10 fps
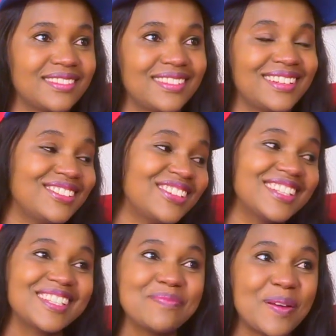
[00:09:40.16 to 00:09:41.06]
And you
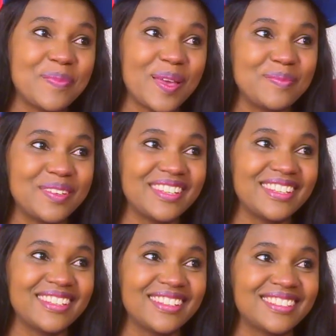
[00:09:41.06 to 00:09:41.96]
can see my
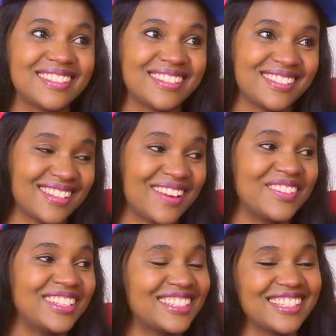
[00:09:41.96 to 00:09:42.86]
baby. She's
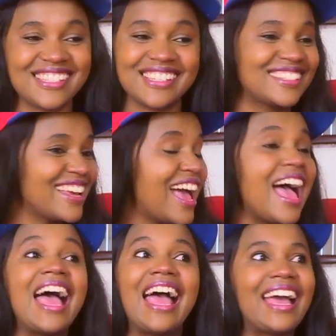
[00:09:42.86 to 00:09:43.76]
it.
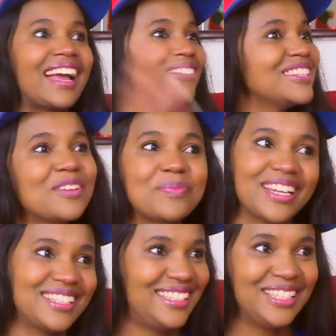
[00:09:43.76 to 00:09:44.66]
Can we stop
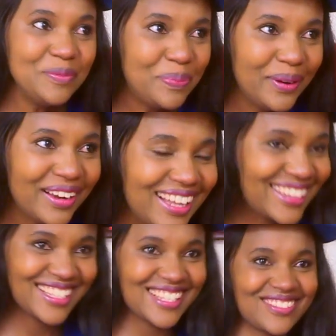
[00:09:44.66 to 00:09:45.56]
getting deep?
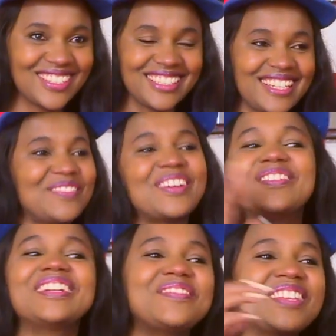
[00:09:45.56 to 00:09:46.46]
This is really deep. I don't
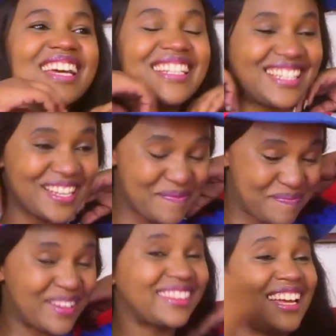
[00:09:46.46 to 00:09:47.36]
want to be that
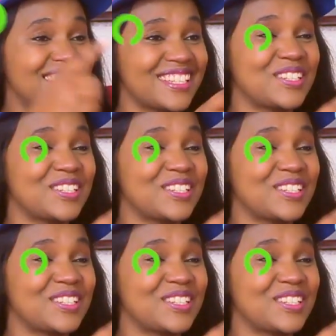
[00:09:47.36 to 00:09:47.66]
deep, but that's the